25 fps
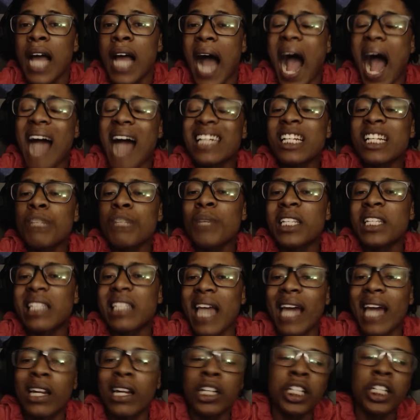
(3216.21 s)
I just be
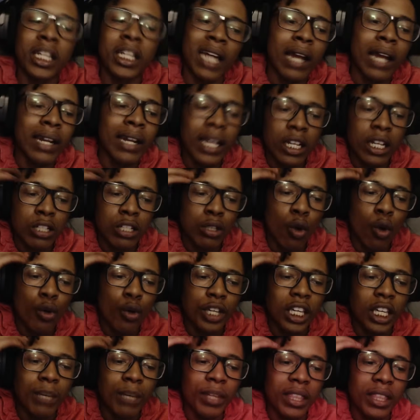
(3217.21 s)
saying the shit that niggas
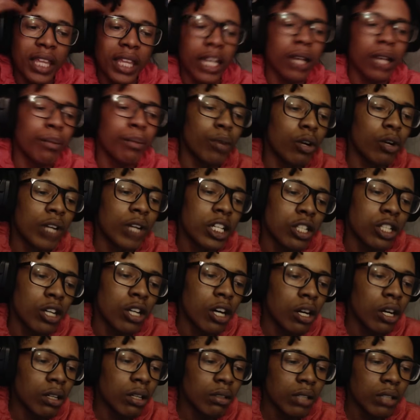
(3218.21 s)
low-key be thinking, bro. That's
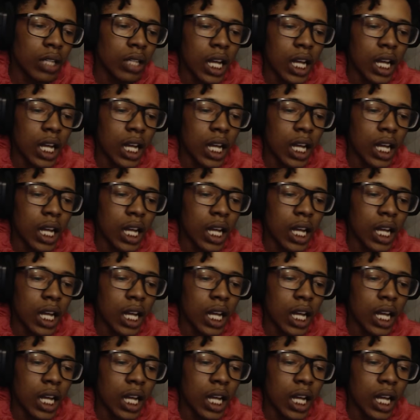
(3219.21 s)
all.